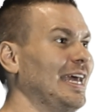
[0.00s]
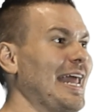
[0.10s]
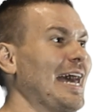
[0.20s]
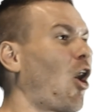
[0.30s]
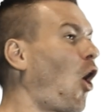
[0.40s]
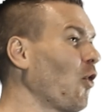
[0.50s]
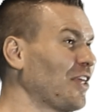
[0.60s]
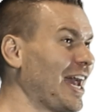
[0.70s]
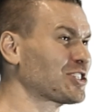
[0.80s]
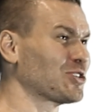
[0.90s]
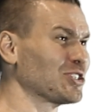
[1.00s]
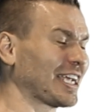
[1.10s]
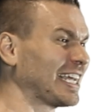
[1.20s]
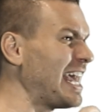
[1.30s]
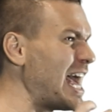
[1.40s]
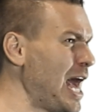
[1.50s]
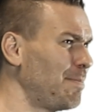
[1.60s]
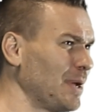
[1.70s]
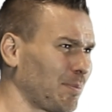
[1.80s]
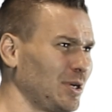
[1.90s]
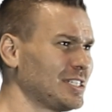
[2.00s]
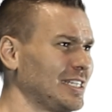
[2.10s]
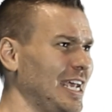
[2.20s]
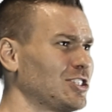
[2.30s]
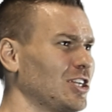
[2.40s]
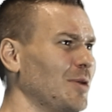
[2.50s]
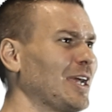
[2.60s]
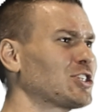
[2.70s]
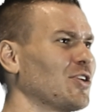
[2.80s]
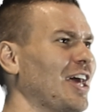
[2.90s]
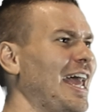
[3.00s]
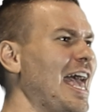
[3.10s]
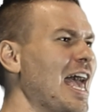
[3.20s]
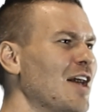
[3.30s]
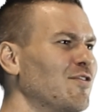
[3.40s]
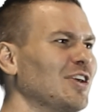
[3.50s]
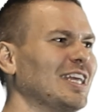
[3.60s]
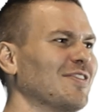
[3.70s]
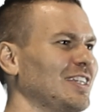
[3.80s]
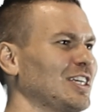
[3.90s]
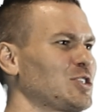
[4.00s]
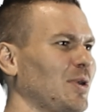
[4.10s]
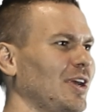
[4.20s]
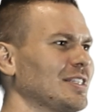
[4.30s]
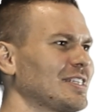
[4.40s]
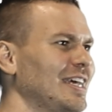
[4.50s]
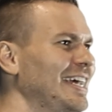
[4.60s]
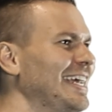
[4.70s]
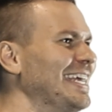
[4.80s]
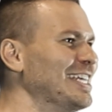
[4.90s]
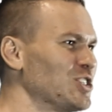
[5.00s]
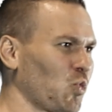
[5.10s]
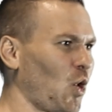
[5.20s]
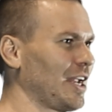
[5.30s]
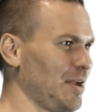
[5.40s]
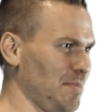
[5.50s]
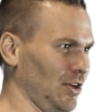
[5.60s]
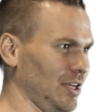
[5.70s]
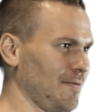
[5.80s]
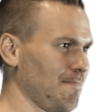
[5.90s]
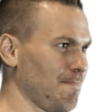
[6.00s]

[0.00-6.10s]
and add all the extras like an epic presentation to make sure that every gifting experience is one in a million.